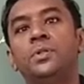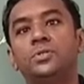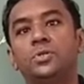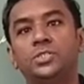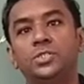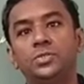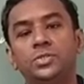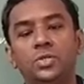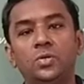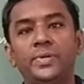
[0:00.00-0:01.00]
taught you
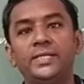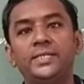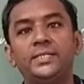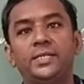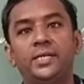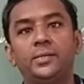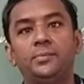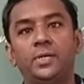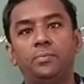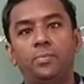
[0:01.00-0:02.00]
so many
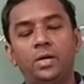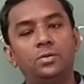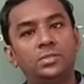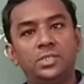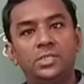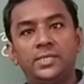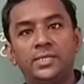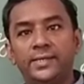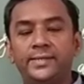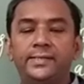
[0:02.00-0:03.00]
times about the
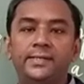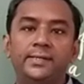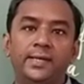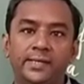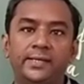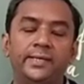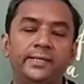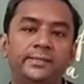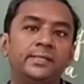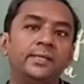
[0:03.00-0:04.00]
direct and
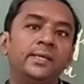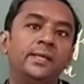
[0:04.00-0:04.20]
indirect,